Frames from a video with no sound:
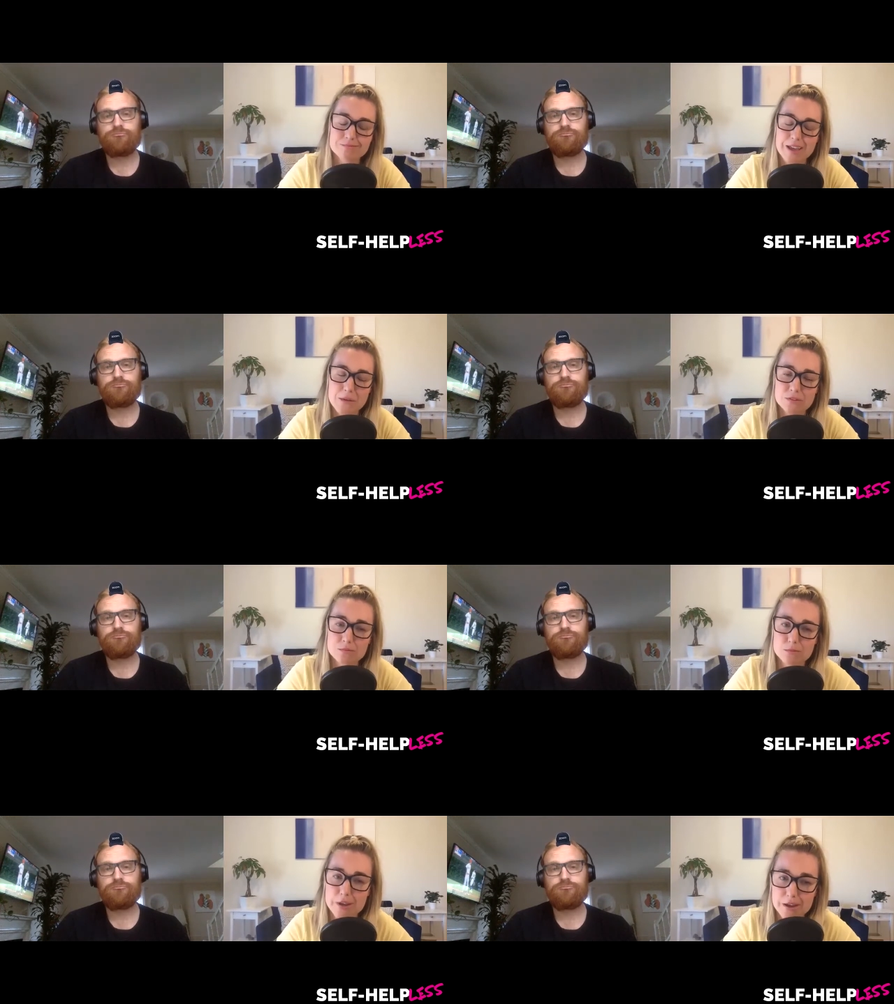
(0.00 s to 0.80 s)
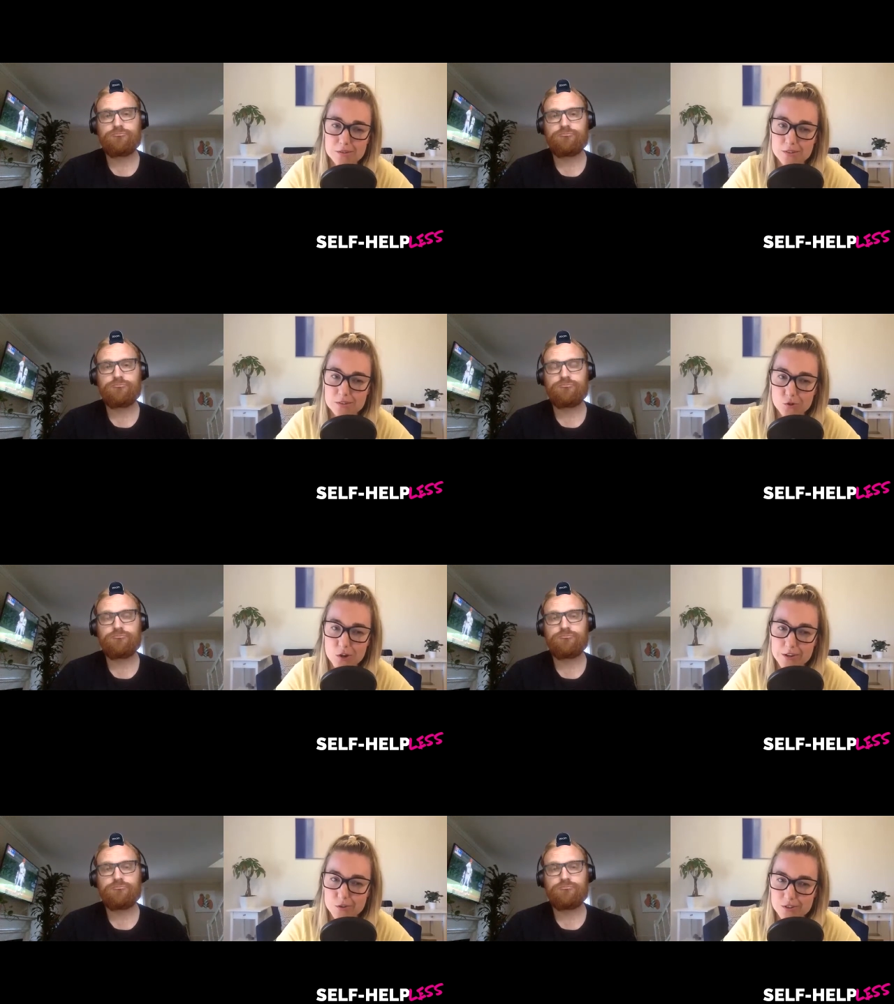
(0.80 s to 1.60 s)
Speaker 1: having some text
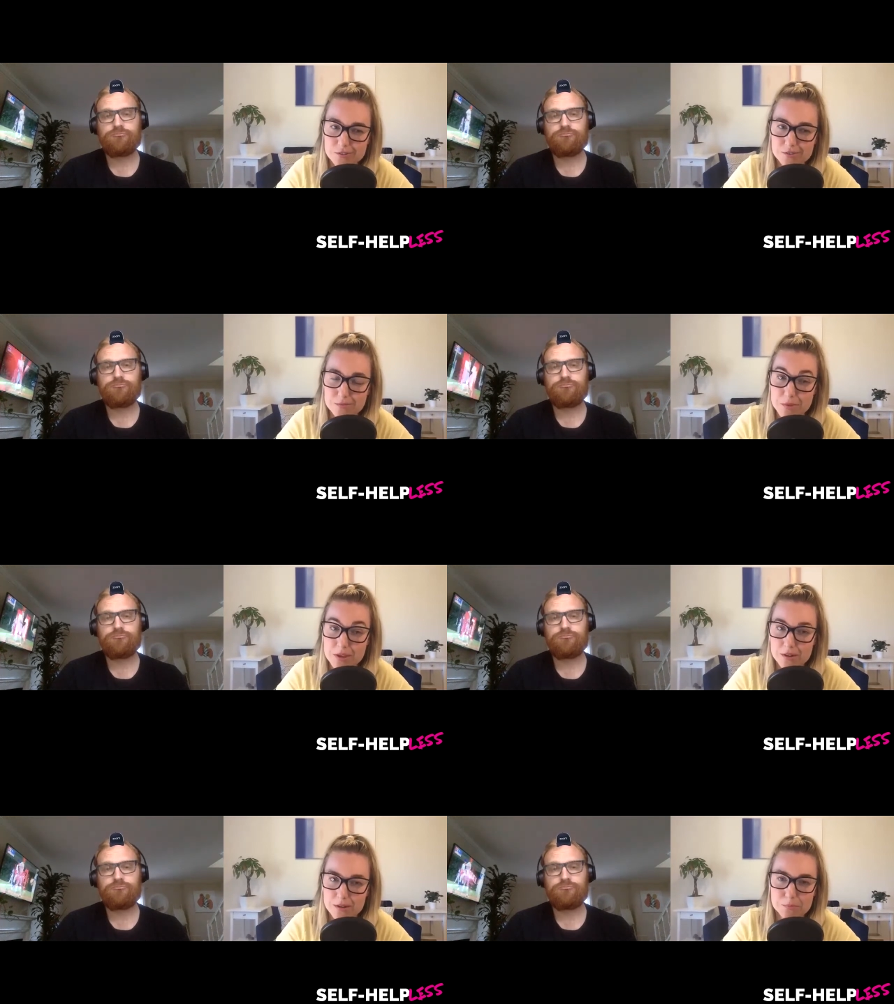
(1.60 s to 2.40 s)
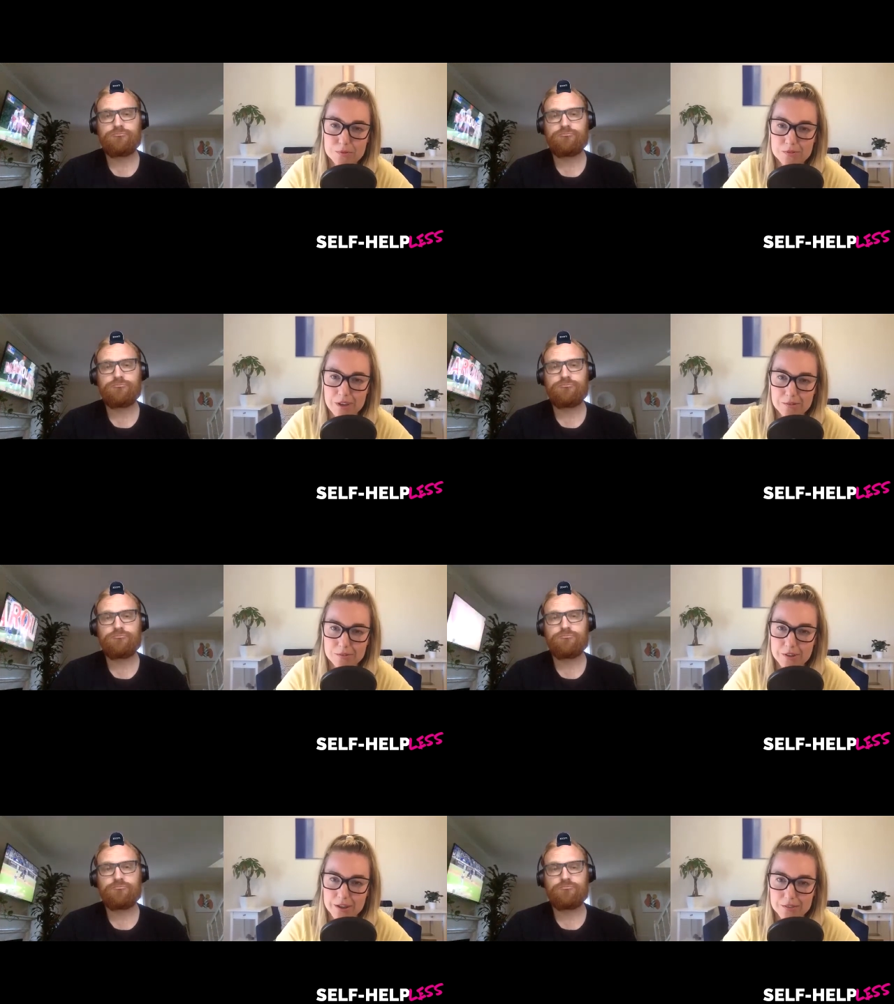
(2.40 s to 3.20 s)
exchanges and meetups
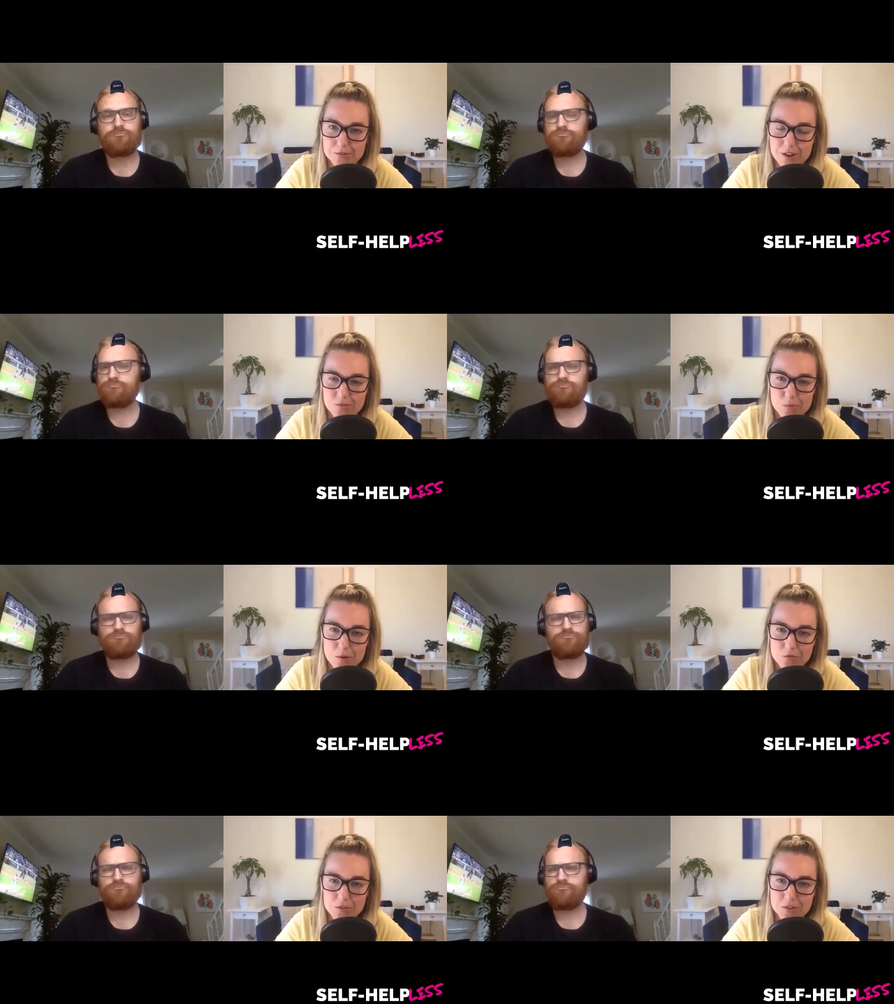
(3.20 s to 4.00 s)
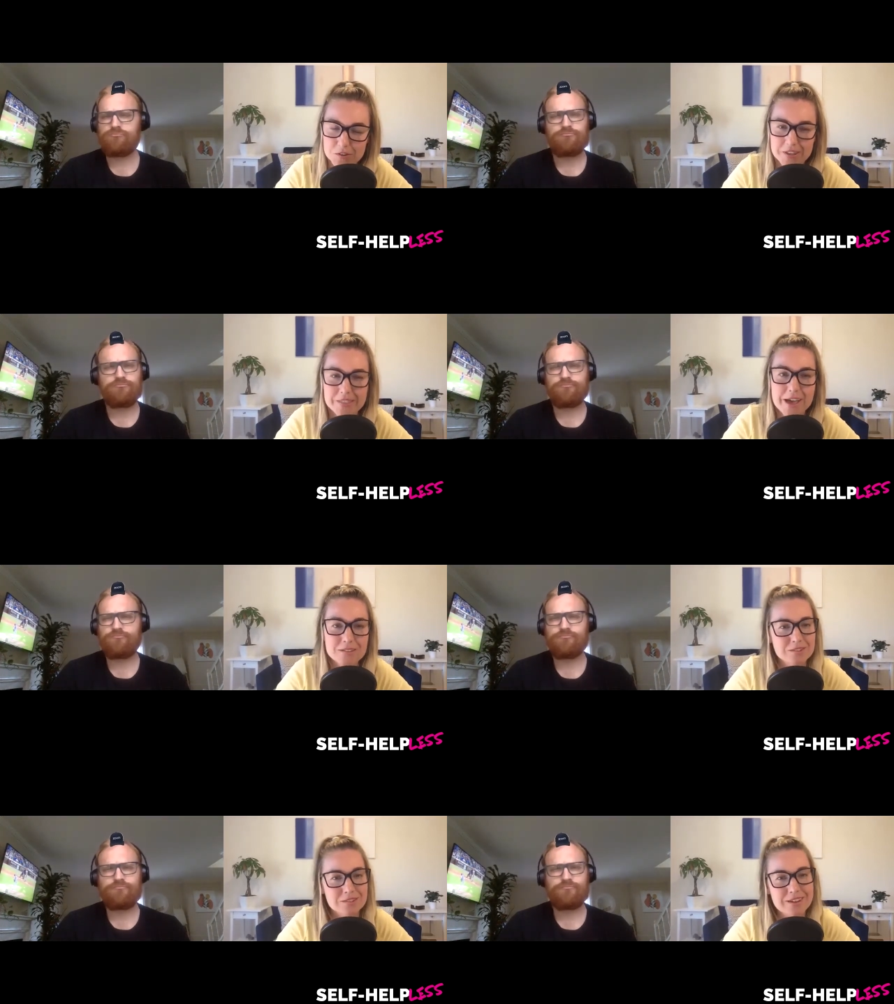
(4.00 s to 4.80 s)
outside of the softball field and
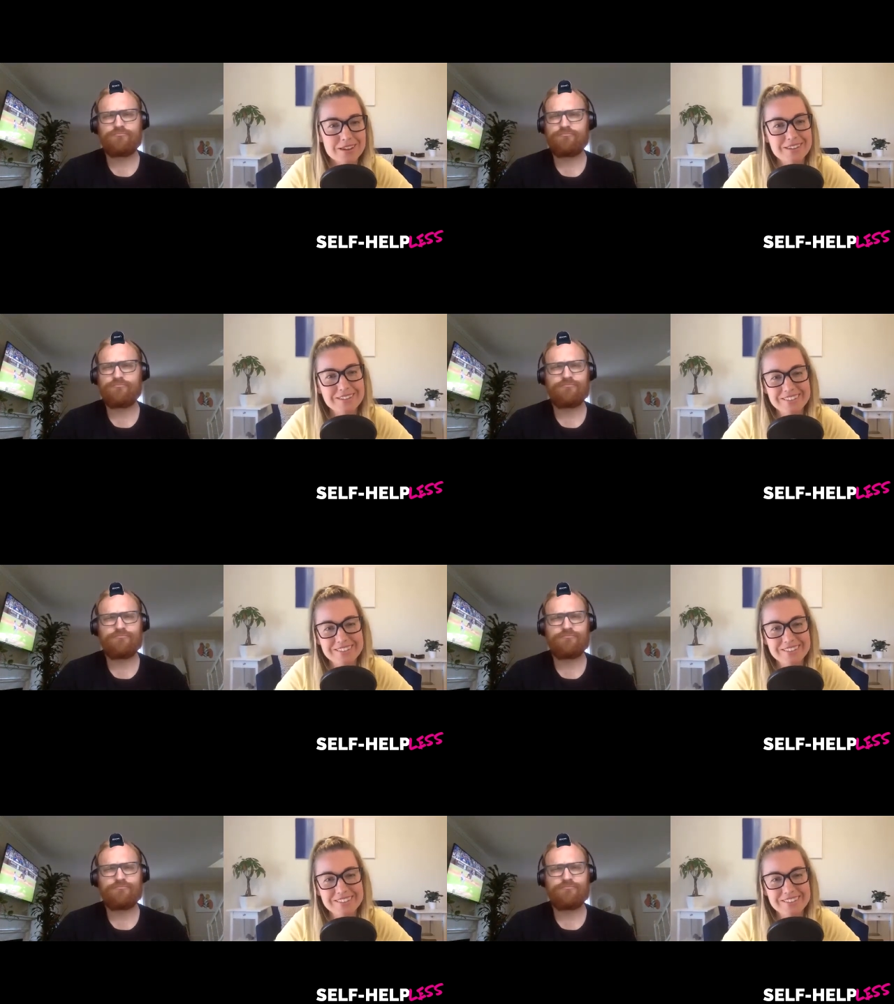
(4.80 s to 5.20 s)
that's uh